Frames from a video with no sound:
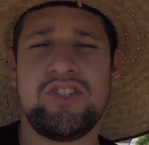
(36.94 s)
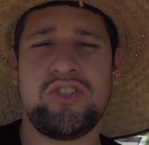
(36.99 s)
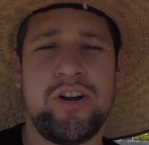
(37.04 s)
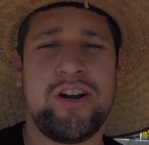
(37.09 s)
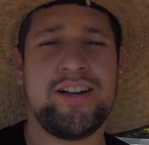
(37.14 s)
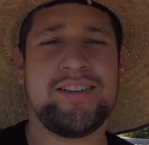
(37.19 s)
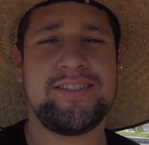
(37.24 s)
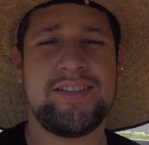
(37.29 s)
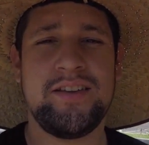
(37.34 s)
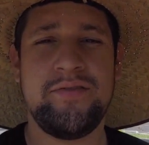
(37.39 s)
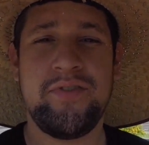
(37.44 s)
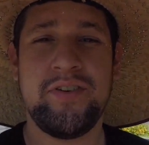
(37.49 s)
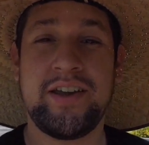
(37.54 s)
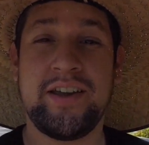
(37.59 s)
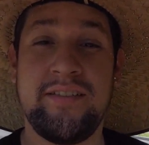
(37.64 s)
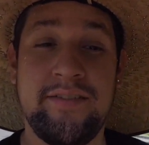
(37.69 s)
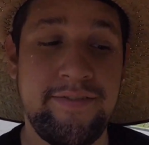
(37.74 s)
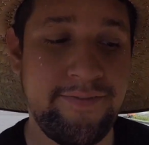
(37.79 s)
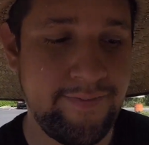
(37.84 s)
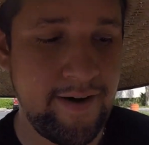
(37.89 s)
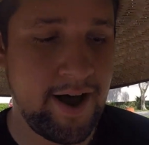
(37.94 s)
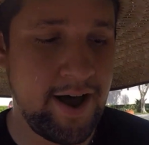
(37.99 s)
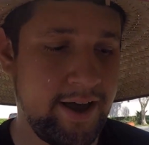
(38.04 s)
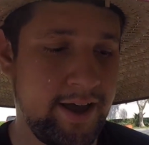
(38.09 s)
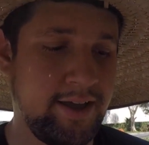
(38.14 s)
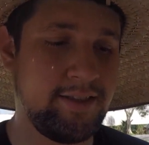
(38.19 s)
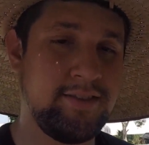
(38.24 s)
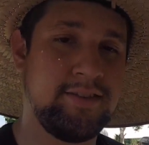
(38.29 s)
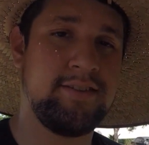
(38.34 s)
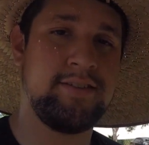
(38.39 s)
trying to see if we can
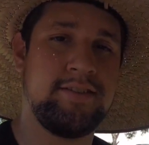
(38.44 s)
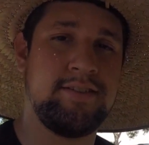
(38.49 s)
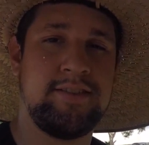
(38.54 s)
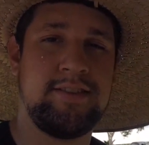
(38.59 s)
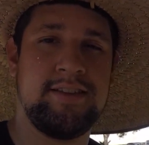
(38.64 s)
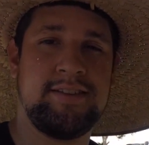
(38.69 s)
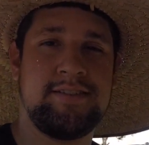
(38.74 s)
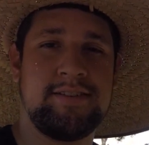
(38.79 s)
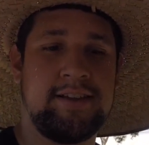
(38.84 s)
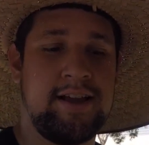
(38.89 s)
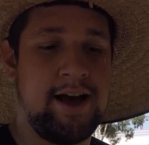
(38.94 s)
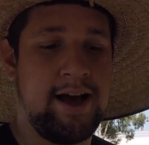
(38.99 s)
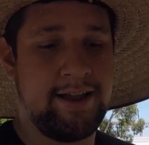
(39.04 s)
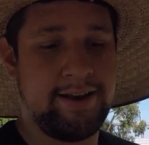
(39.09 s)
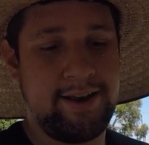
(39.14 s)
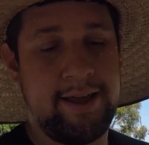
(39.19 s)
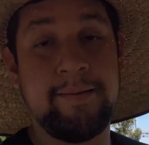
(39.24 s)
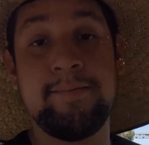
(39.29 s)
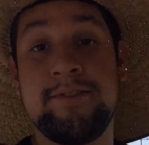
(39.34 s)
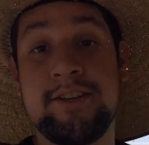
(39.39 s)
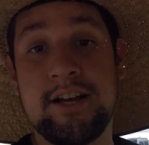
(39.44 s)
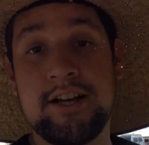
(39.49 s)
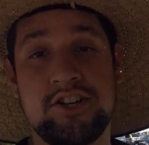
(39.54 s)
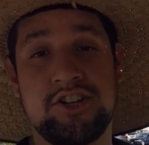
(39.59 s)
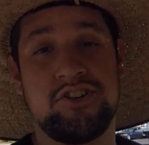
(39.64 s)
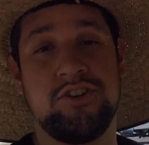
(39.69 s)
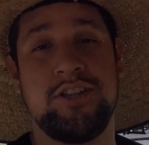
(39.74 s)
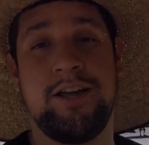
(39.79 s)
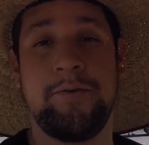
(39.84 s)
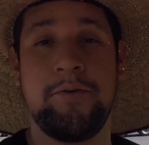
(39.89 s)
find this goddamn dust
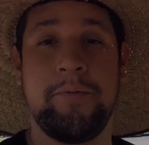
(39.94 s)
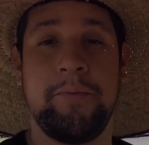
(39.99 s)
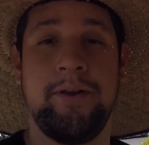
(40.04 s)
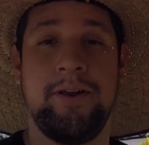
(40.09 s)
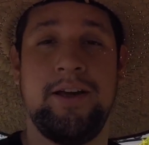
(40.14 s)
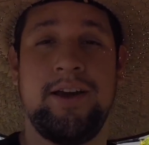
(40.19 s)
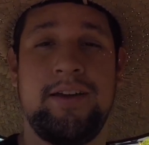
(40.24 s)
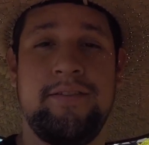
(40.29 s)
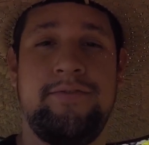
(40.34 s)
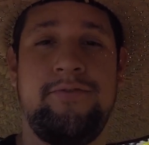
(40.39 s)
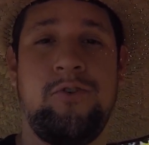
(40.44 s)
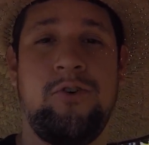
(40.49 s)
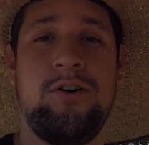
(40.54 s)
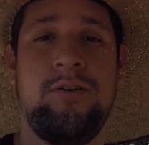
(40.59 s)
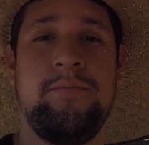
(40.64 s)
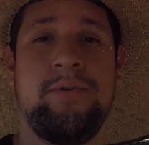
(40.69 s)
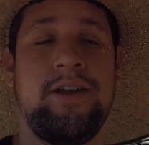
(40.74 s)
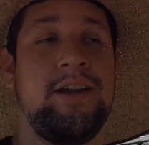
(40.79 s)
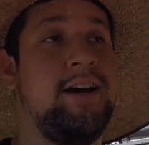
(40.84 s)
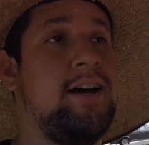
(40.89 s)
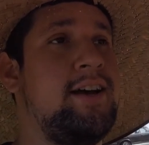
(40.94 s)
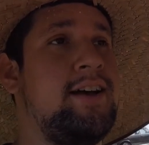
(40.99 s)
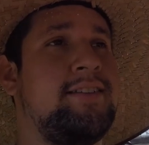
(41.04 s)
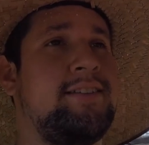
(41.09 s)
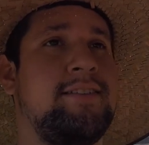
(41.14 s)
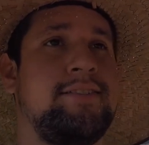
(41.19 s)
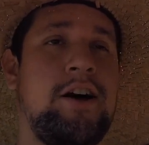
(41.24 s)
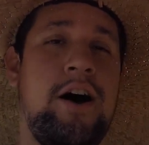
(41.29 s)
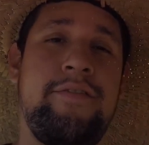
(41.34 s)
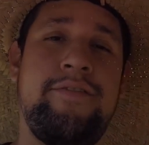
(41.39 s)
shield that we've been looking for, because
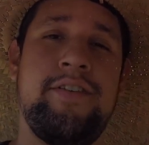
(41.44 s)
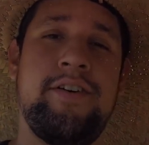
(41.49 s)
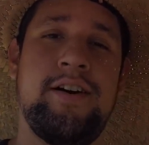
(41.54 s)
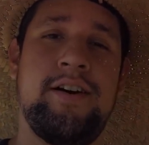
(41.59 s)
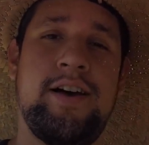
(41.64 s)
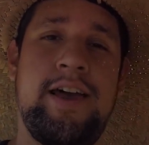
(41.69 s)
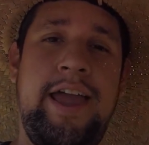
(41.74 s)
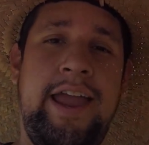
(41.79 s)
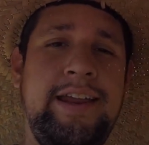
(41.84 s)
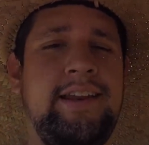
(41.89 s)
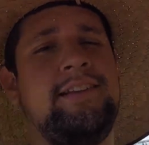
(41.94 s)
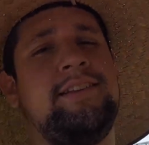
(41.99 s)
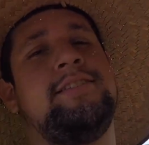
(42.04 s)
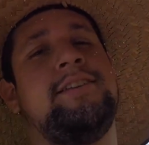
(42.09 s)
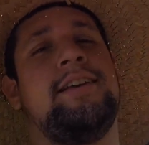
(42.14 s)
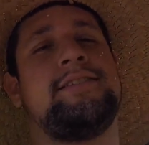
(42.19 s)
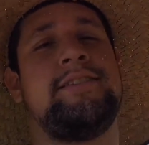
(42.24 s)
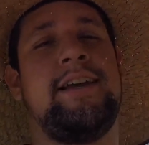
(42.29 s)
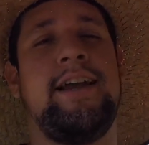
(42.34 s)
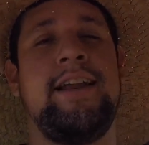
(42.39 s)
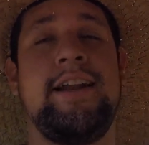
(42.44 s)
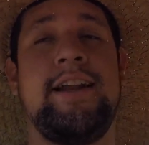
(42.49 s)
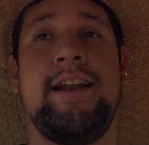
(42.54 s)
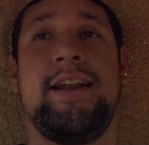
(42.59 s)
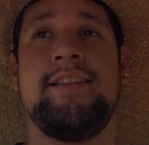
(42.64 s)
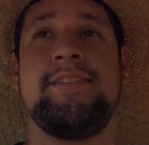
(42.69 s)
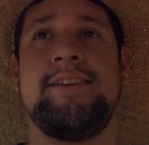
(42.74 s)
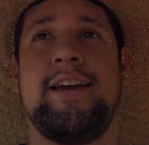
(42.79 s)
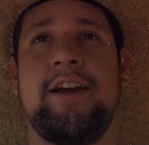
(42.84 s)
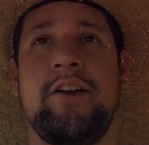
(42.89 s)
it's off a 86
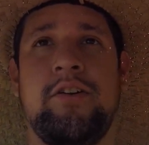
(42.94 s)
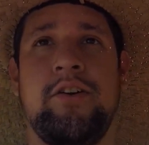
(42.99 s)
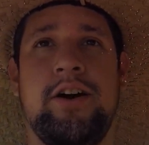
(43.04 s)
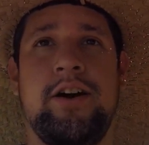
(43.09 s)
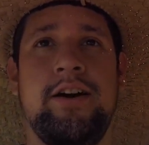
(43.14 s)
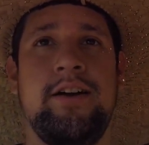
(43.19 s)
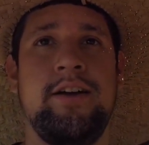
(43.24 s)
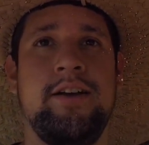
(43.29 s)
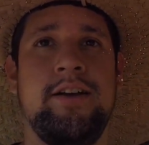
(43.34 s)
89 Integra.